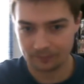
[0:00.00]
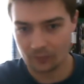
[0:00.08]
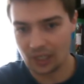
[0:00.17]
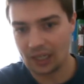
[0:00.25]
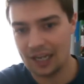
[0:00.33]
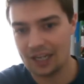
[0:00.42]

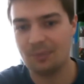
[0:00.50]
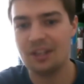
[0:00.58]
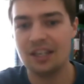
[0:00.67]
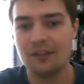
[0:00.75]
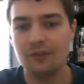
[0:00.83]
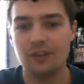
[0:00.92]
has been
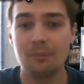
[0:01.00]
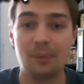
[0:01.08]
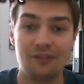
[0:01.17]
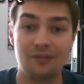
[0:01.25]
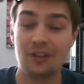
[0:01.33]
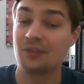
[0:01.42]
given a
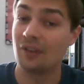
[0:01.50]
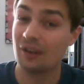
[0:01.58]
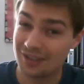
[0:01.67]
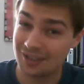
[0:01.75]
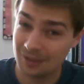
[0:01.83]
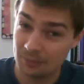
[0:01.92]
buff that's very
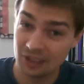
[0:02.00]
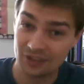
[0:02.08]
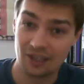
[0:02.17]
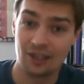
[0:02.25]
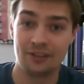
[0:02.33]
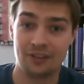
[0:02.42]
similar to
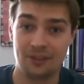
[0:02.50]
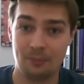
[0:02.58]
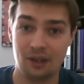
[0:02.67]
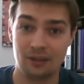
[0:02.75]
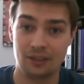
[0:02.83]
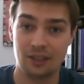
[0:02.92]
Hunter's
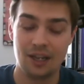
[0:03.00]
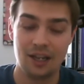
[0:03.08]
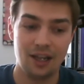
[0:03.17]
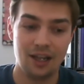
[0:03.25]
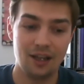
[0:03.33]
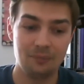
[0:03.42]
Mark,
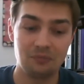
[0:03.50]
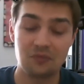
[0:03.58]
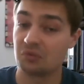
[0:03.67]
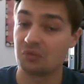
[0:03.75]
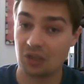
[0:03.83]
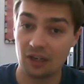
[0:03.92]

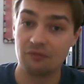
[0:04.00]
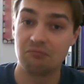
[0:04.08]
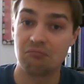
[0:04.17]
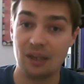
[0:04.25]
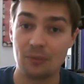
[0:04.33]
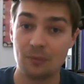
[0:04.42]
just kind of
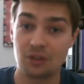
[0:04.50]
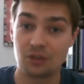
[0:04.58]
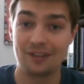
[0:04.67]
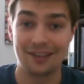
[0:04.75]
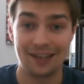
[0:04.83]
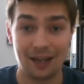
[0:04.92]

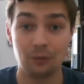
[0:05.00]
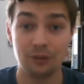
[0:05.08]
demonstrating how good